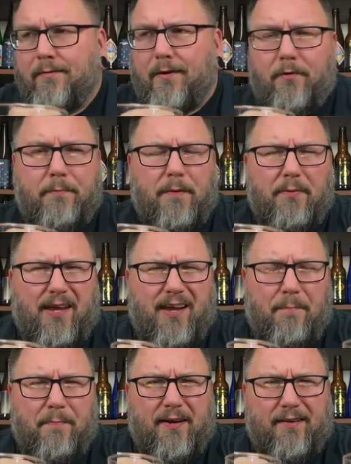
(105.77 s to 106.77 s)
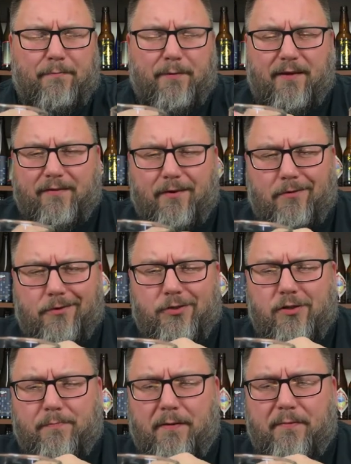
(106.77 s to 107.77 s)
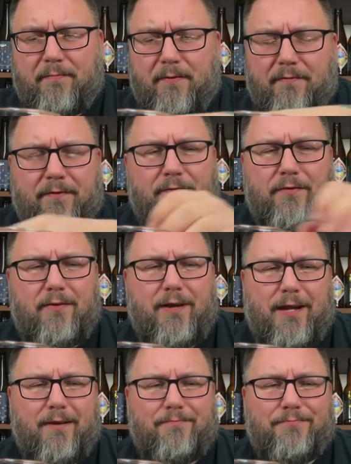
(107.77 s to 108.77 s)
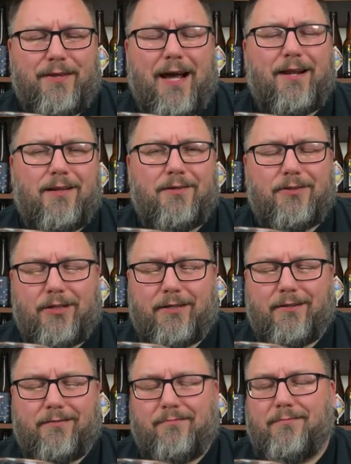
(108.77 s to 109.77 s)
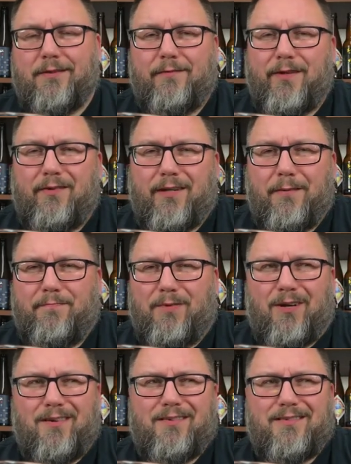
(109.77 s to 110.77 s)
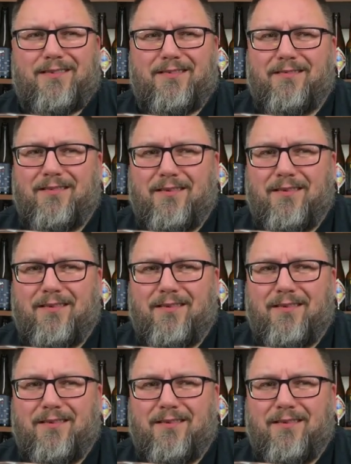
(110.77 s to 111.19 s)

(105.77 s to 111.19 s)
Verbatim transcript: I know people that get bunnies because they're allergic to puppies, but if you're not allergic, and if you don't like dogs,